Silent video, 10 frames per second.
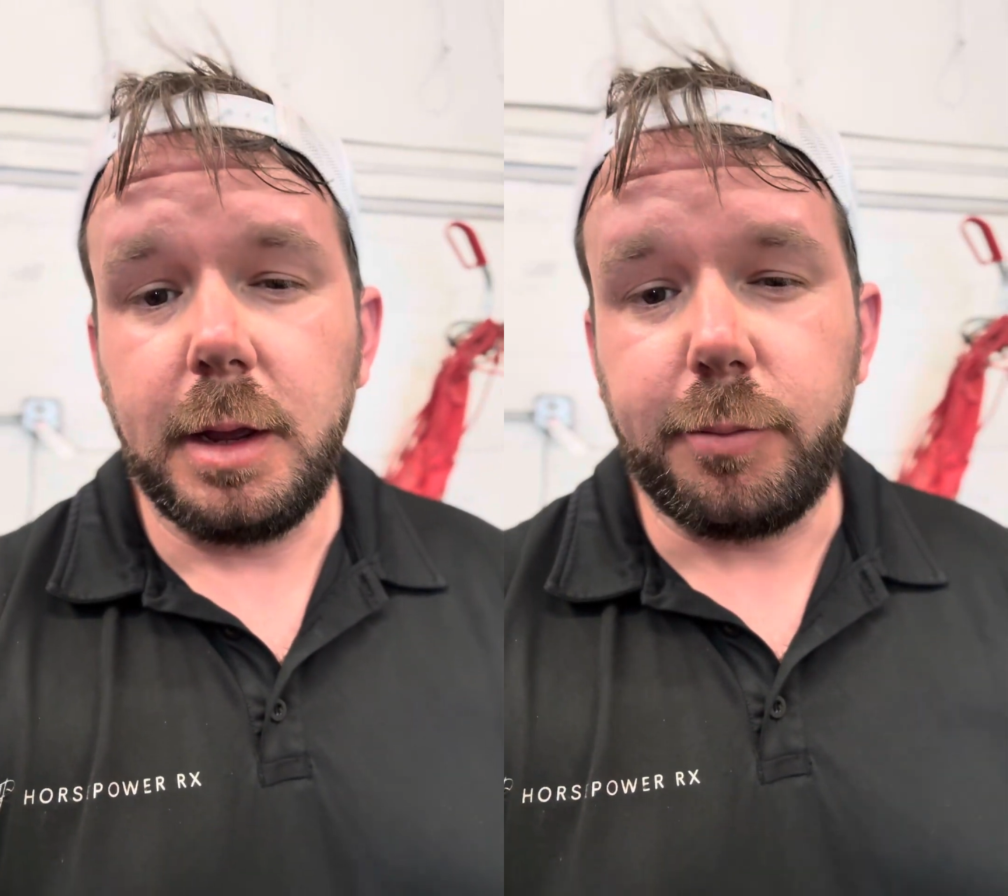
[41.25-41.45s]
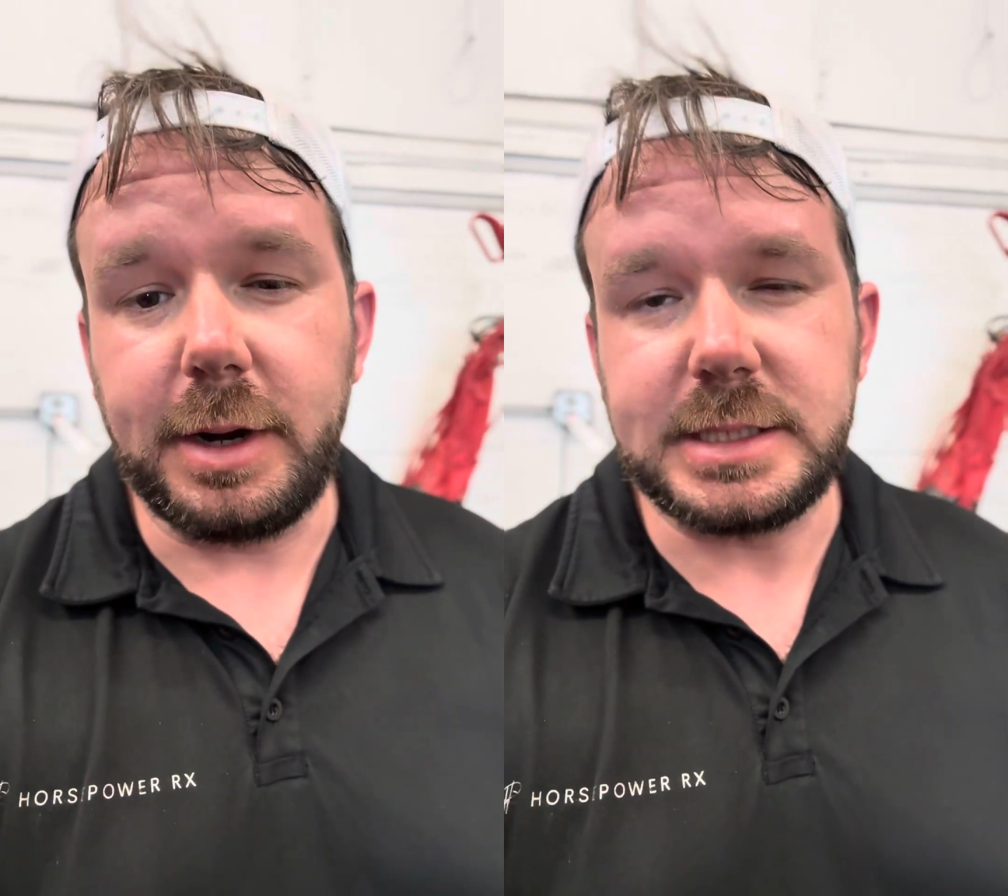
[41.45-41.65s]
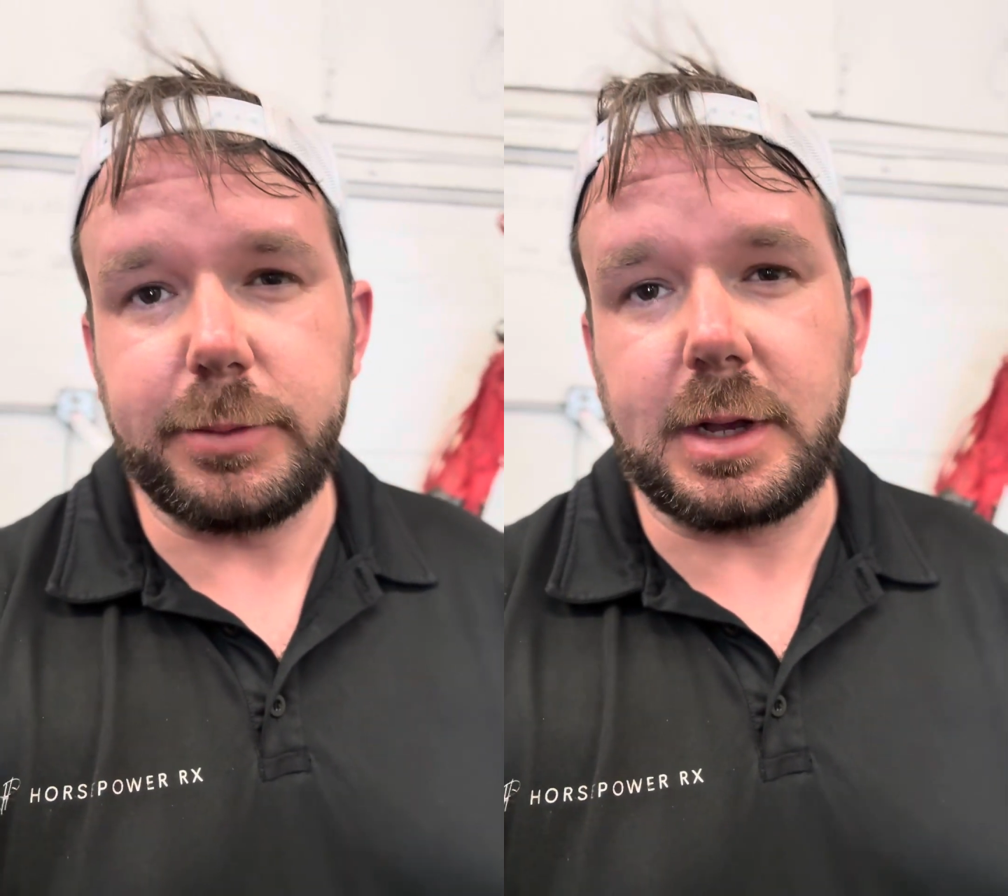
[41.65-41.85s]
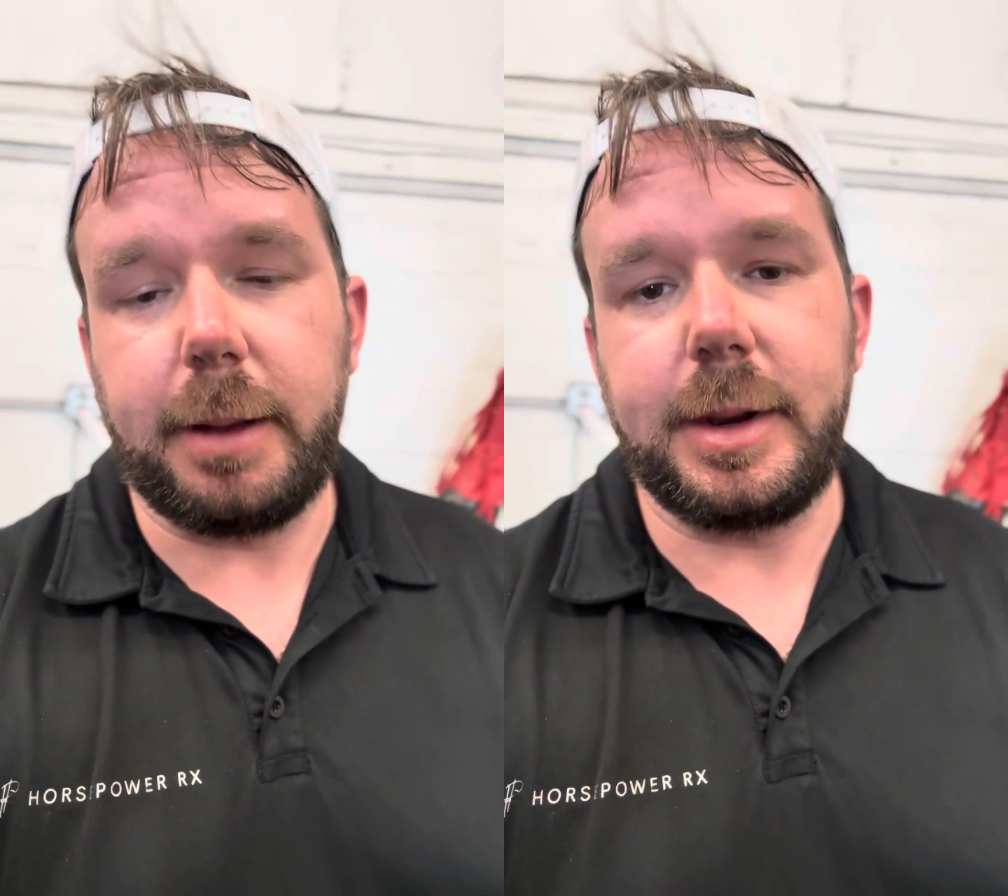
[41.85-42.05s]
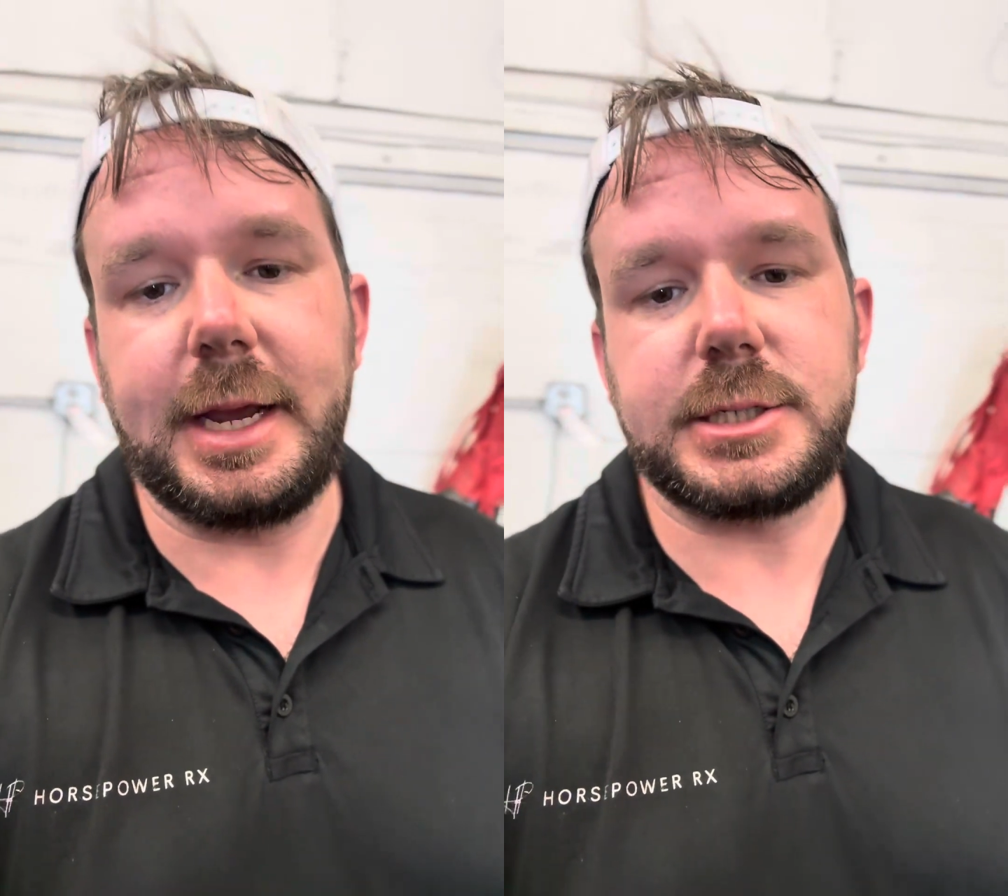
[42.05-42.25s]
Pretty simple
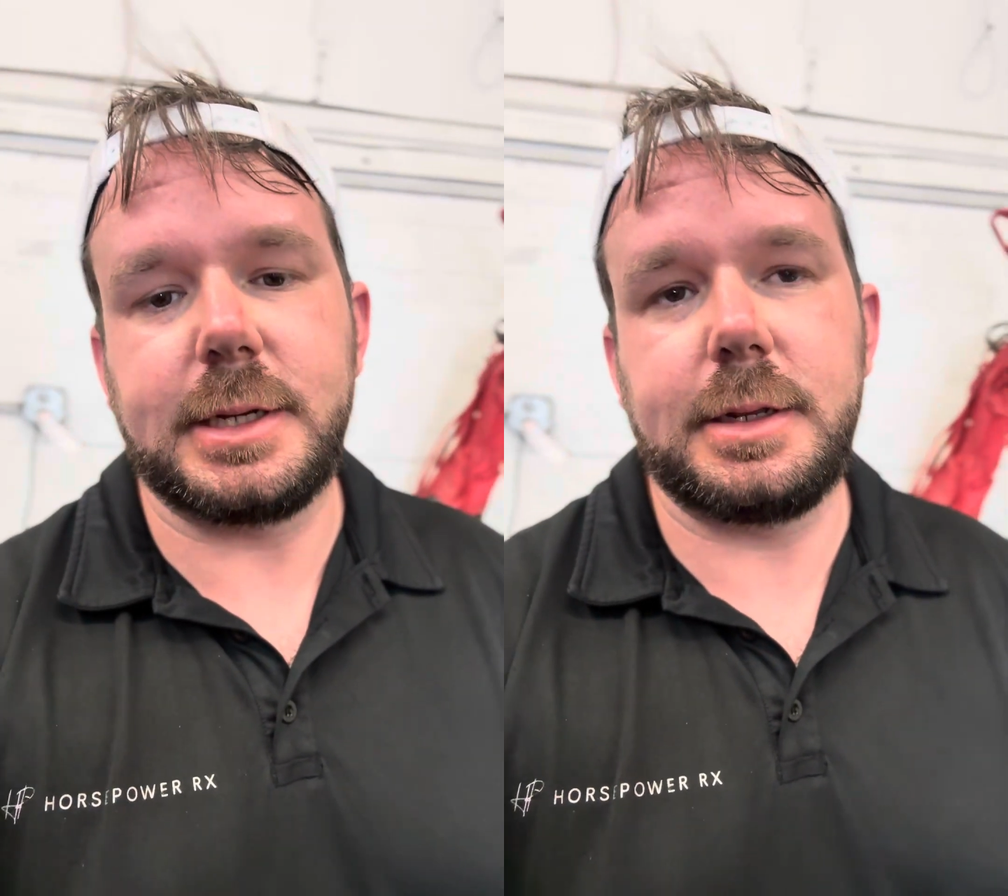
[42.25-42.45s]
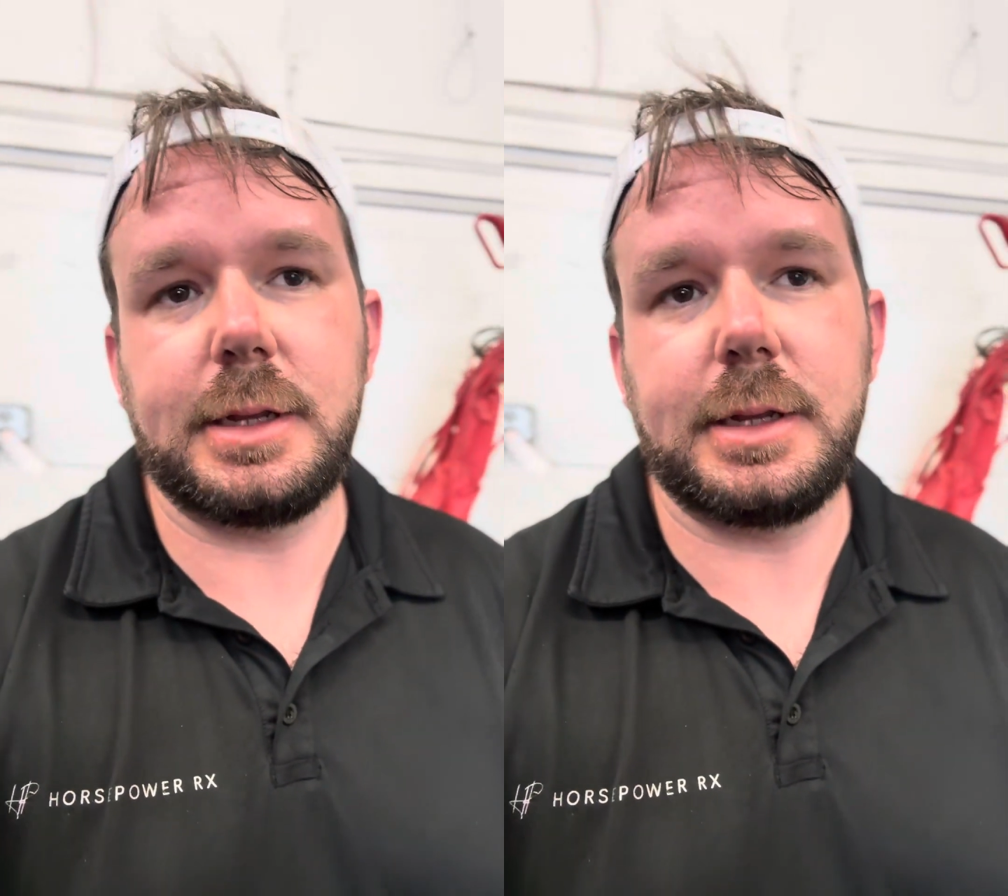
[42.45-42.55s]
combination.